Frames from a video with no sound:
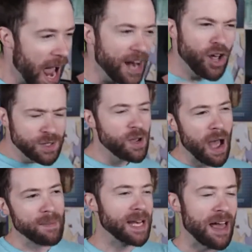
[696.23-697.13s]
And
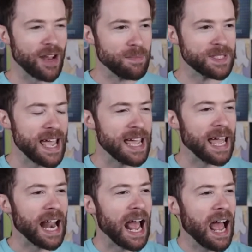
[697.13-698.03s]
also, now that I'm saying
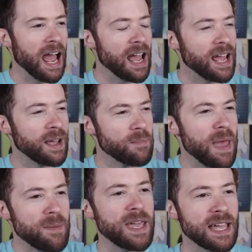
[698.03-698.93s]
it,
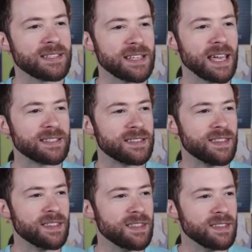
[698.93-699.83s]
maybe
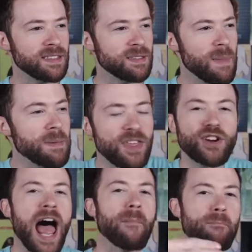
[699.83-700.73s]
maybe
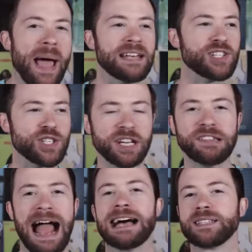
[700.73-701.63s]
they're not meant to
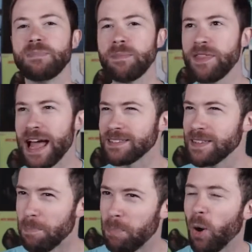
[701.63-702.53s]
last. Maybe that's
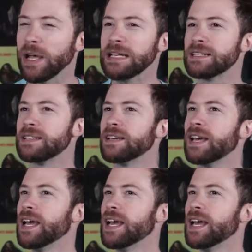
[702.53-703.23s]
the point.